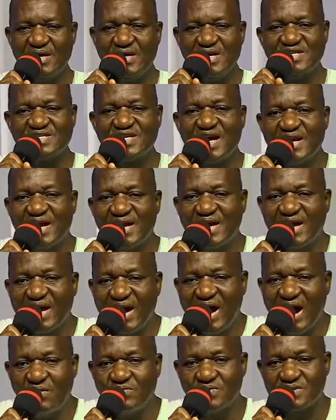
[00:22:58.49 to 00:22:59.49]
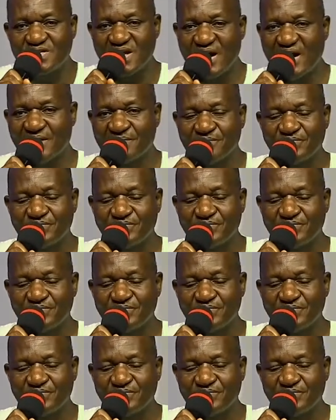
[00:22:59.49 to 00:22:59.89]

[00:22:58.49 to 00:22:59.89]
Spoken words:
It's an encounter